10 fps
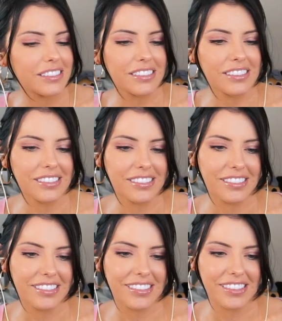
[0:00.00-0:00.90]

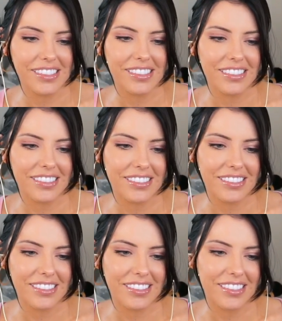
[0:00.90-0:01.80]

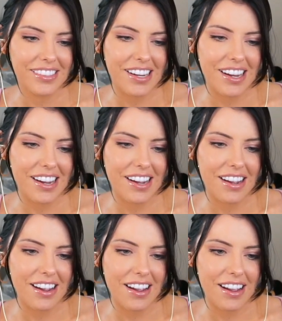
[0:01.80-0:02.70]

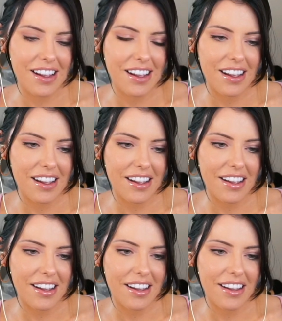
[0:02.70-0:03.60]

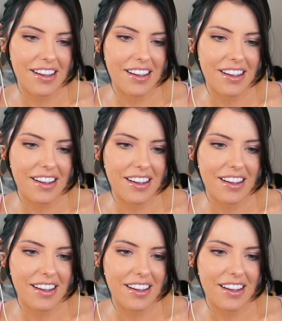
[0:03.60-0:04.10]
Nobody speaks.